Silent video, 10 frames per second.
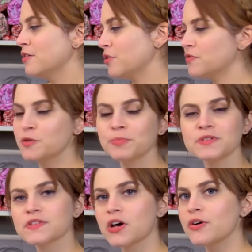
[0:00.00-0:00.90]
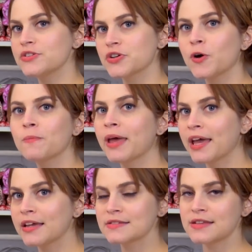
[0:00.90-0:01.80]
go super slow at your own
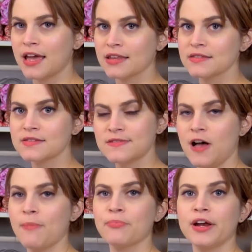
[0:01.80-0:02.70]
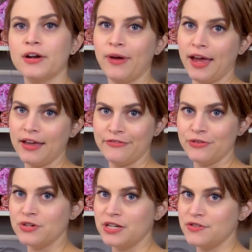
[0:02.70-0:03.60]
pace and stop right away
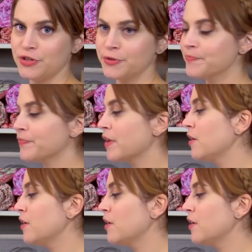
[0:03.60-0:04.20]
if you need to.